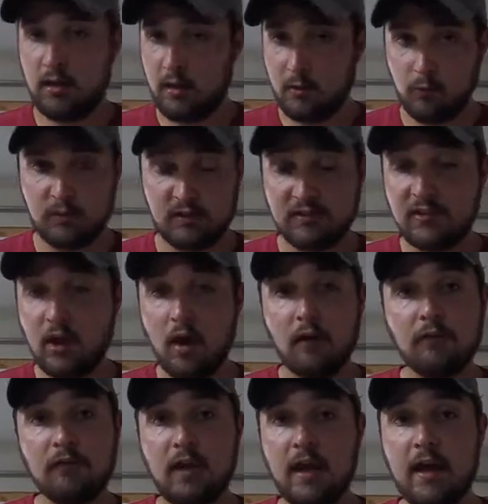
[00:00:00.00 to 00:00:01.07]
it was a
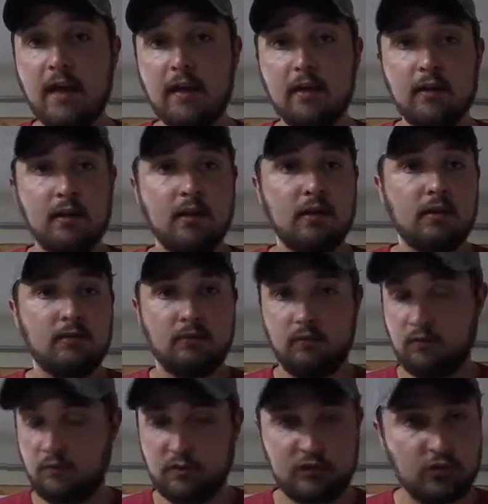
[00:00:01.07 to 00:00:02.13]
tough day,
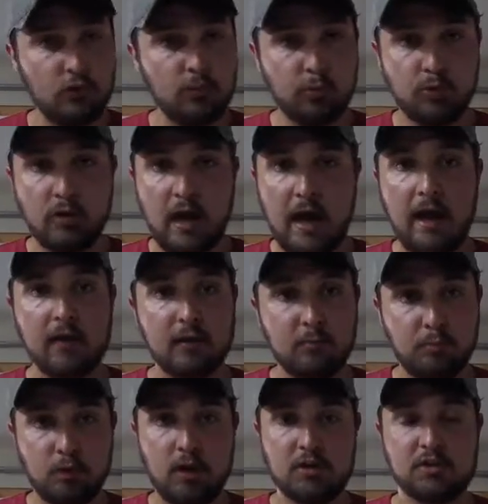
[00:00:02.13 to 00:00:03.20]
super highly
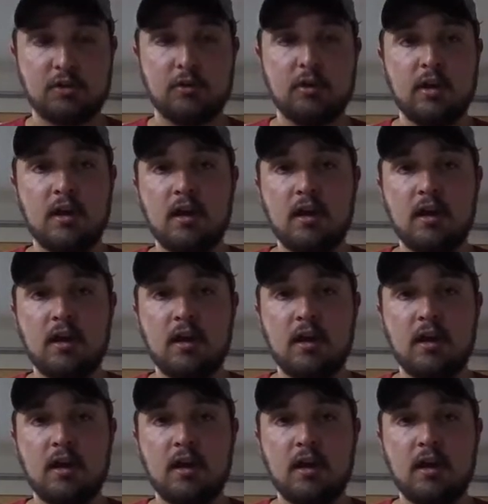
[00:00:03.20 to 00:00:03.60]
pressured.